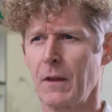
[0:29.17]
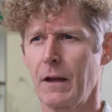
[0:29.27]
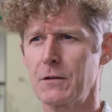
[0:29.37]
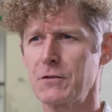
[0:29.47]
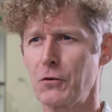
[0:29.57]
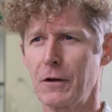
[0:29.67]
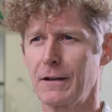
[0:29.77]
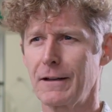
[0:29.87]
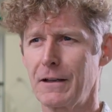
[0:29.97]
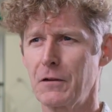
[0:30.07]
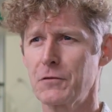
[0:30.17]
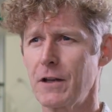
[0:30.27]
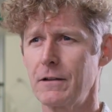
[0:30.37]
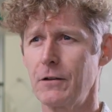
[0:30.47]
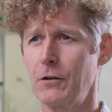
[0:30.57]
historically have
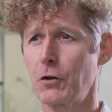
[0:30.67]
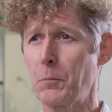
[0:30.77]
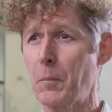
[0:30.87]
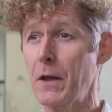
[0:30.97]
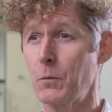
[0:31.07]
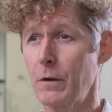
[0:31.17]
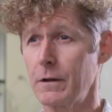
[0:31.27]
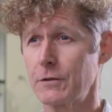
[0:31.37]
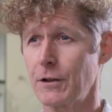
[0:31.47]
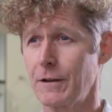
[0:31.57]
tended to compete with each